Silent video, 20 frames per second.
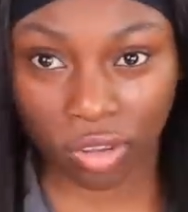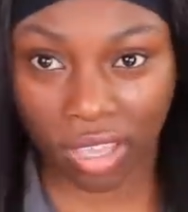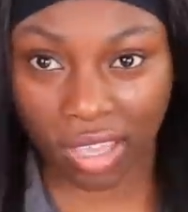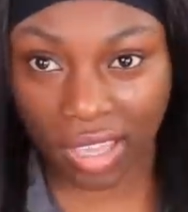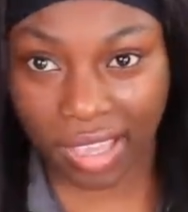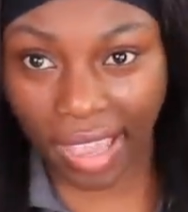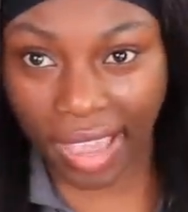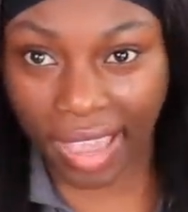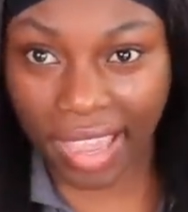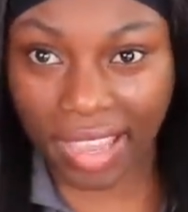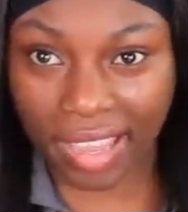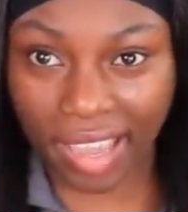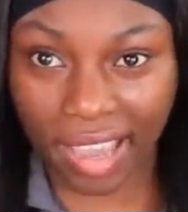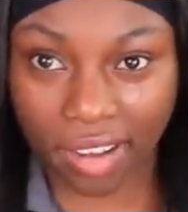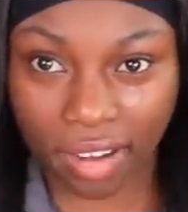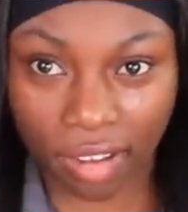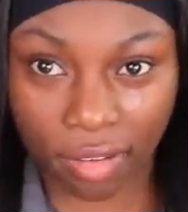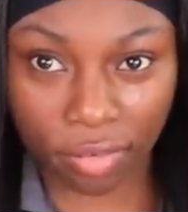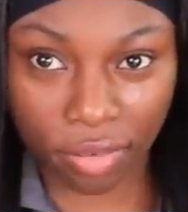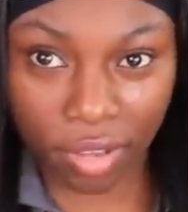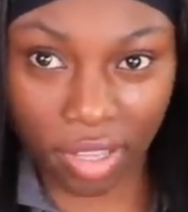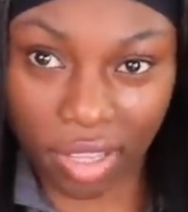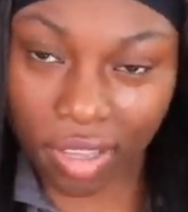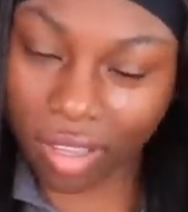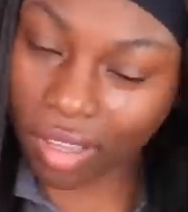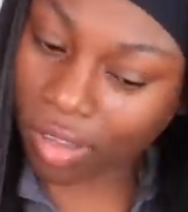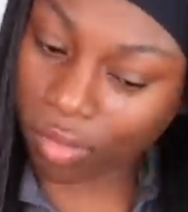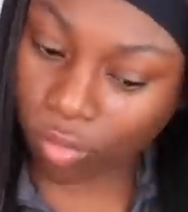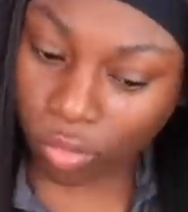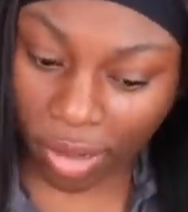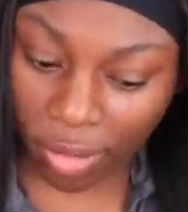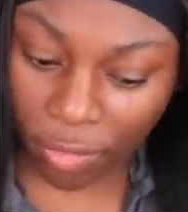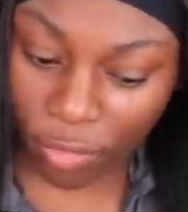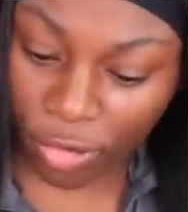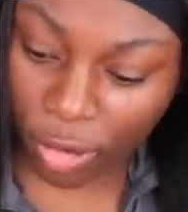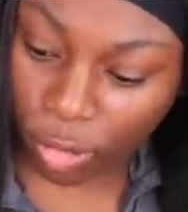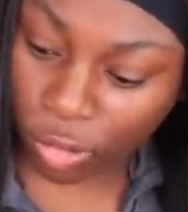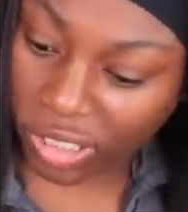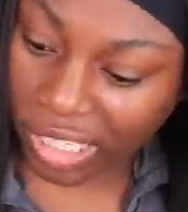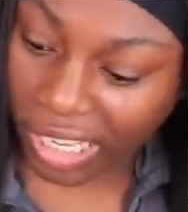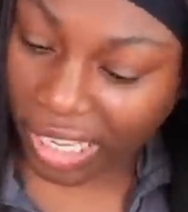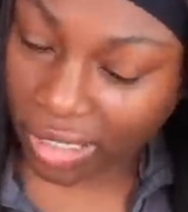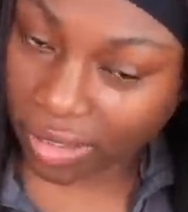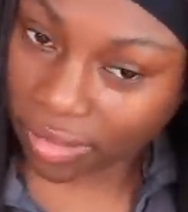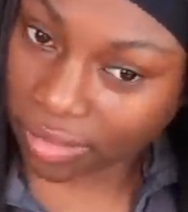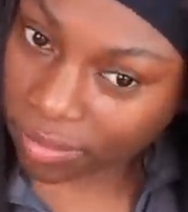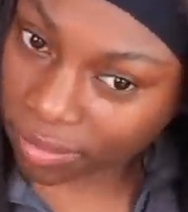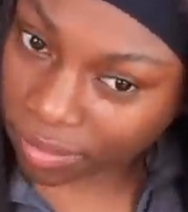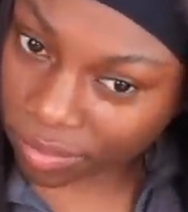can get it kind of refilled in.